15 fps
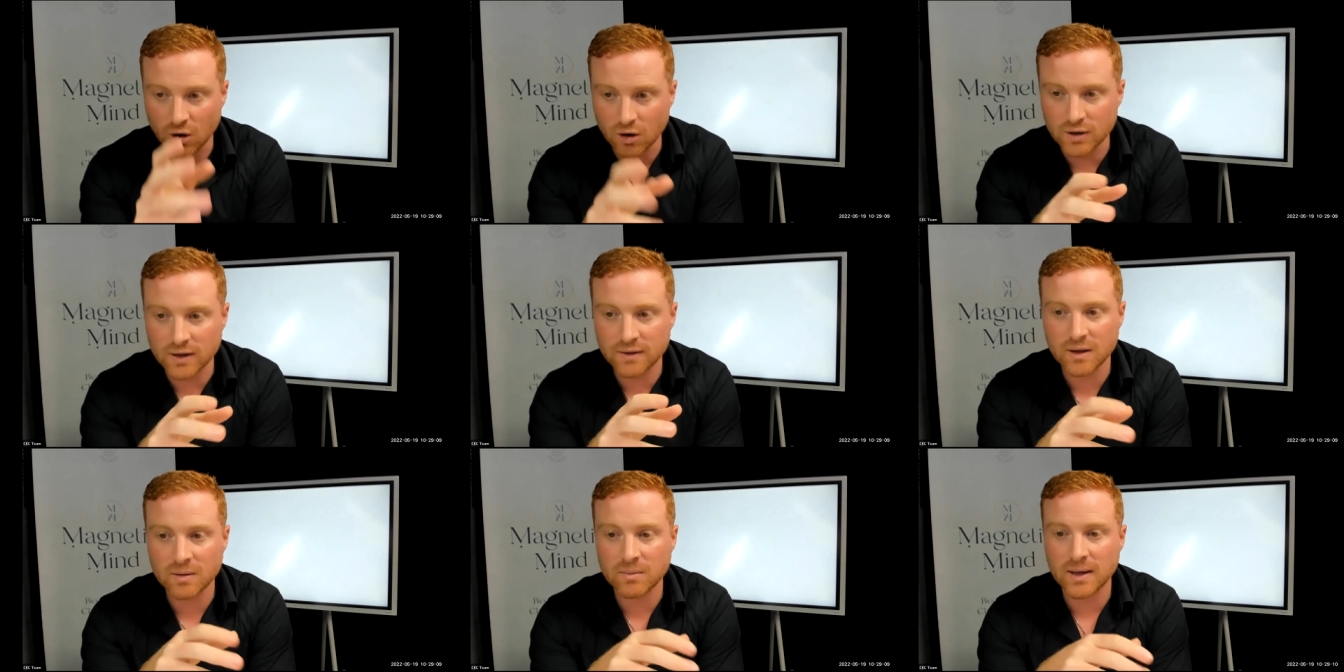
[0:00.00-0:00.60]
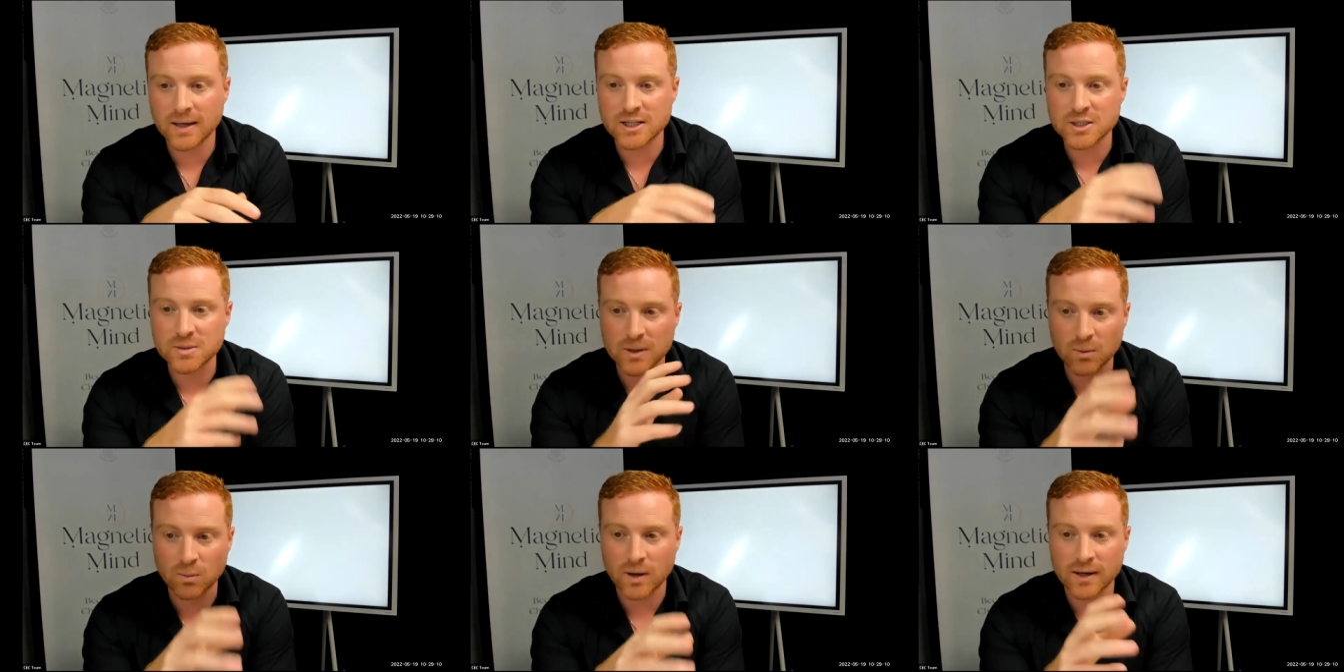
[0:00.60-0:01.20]
honor them and to
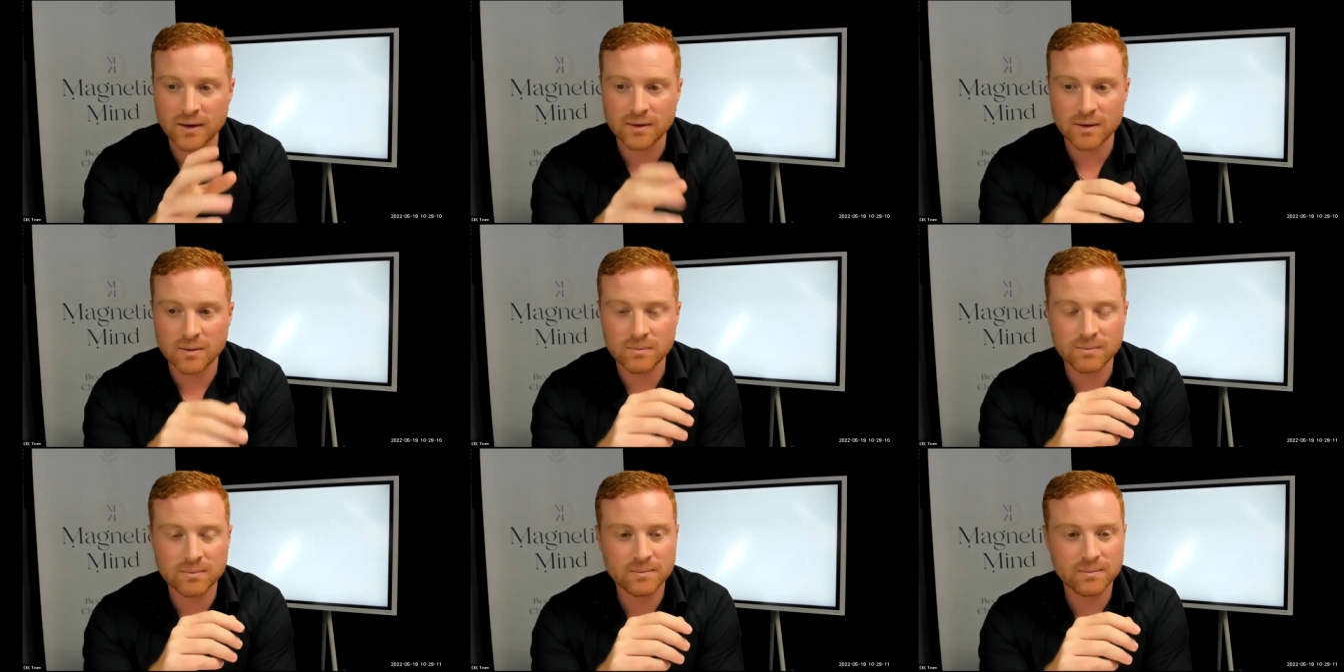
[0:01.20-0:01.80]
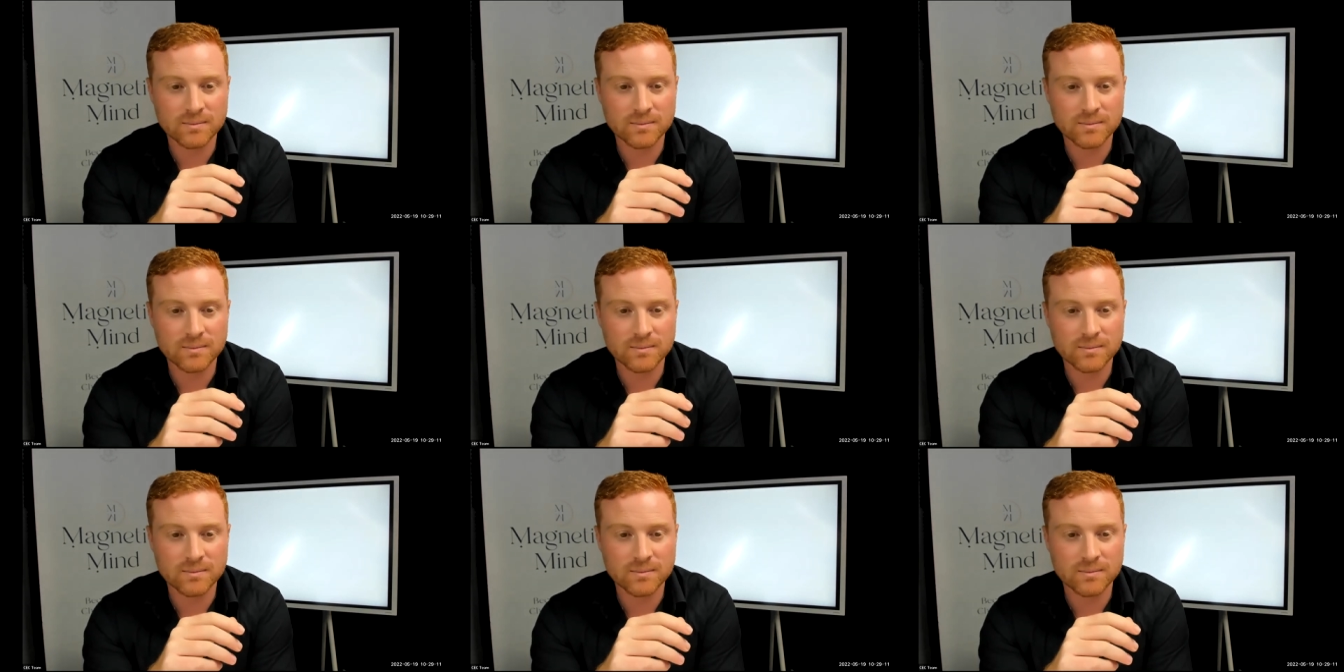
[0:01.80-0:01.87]
be one of them.